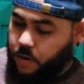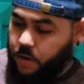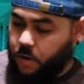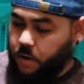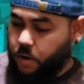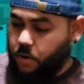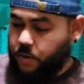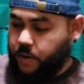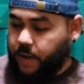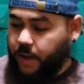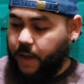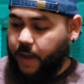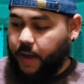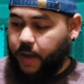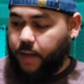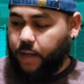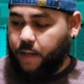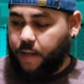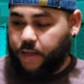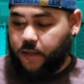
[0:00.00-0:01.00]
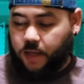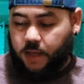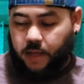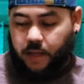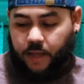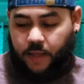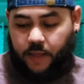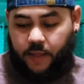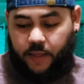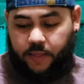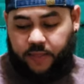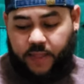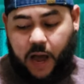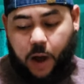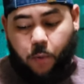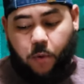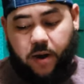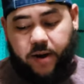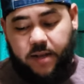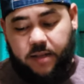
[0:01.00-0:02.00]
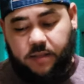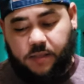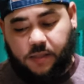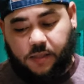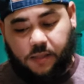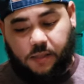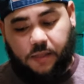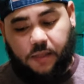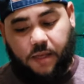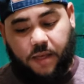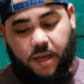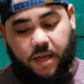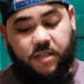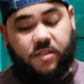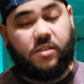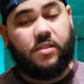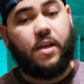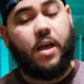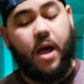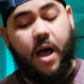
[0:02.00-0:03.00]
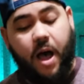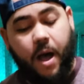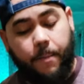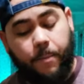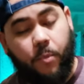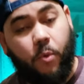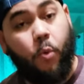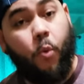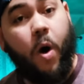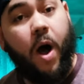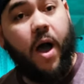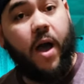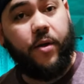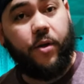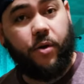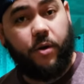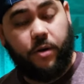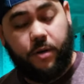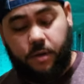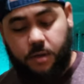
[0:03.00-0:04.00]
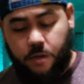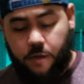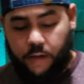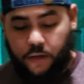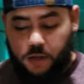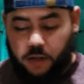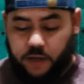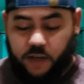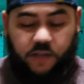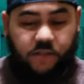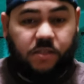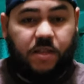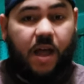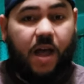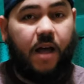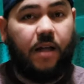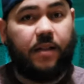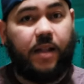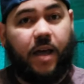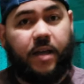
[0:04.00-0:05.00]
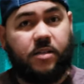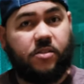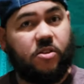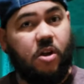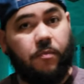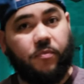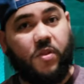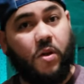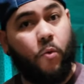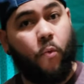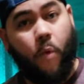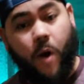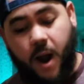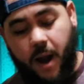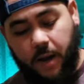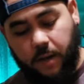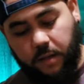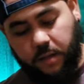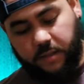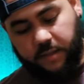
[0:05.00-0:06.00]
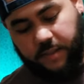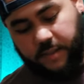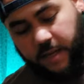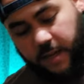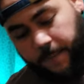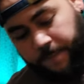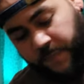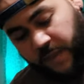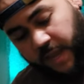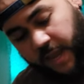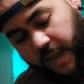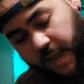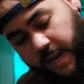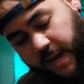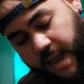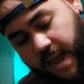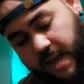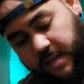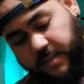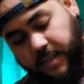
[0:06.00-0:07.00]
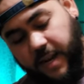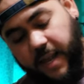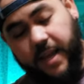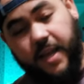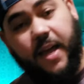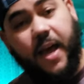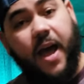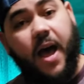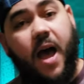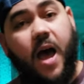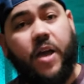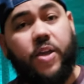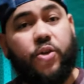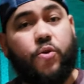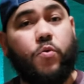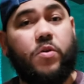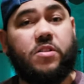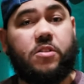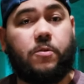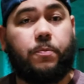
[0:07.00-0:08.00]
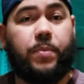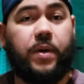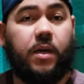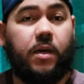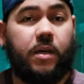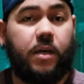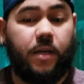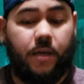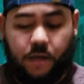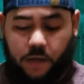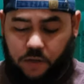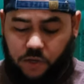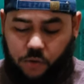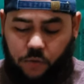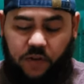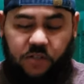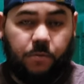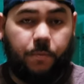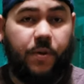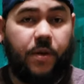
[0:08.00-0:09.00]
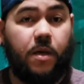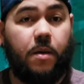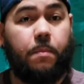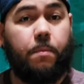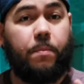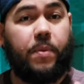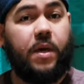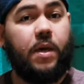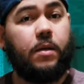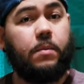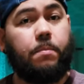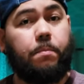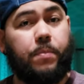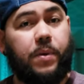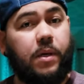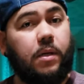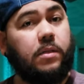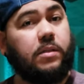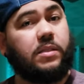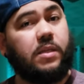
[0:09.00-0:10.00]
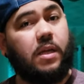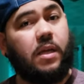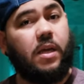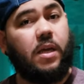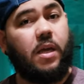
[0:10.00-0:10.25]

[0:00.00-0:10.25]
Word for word: Okay. That one, it's, it's um, wire. It's not like something wireless and has like a USB, USB built, built